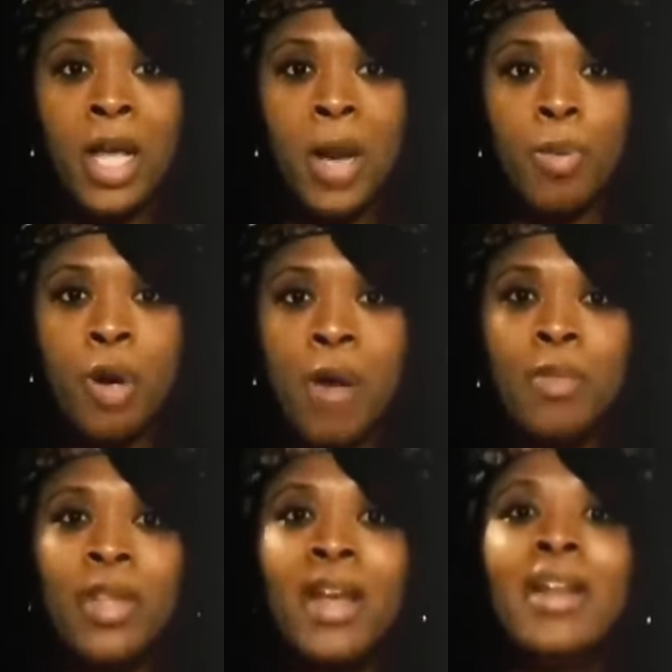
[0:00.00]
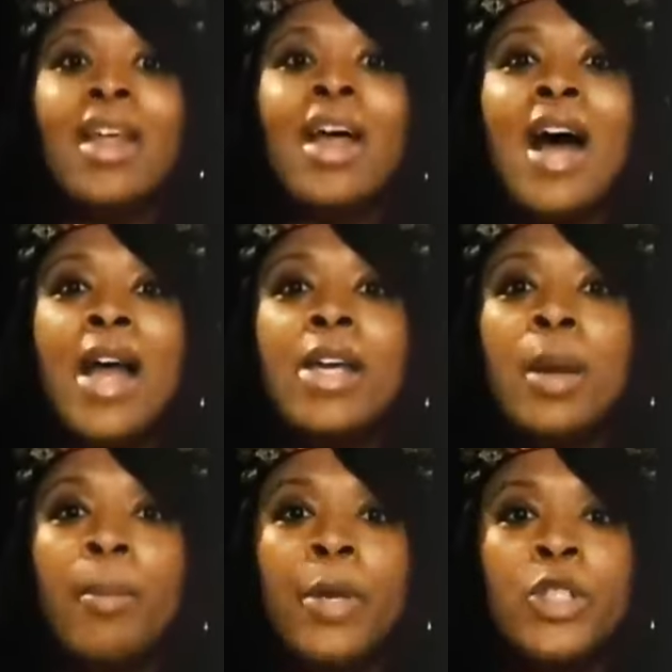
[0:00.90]
A problem that High
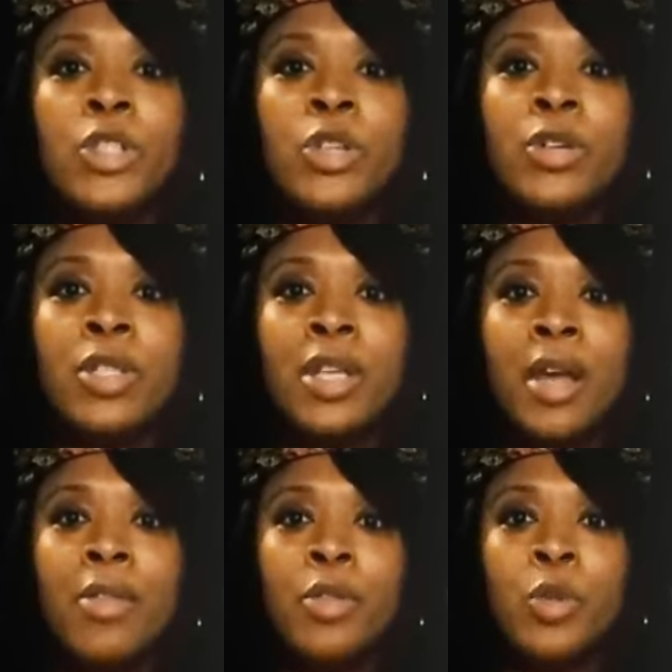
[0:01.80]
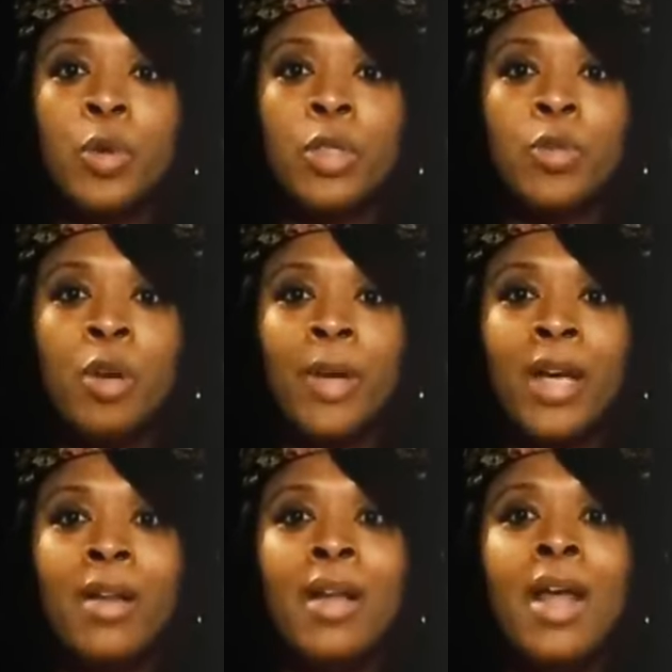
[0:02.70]
Commissioner Seth George
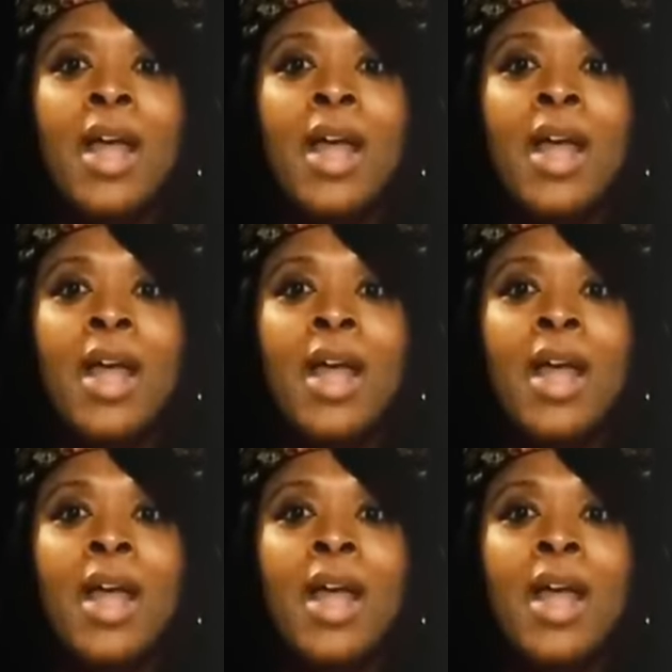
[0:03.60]
Ramocan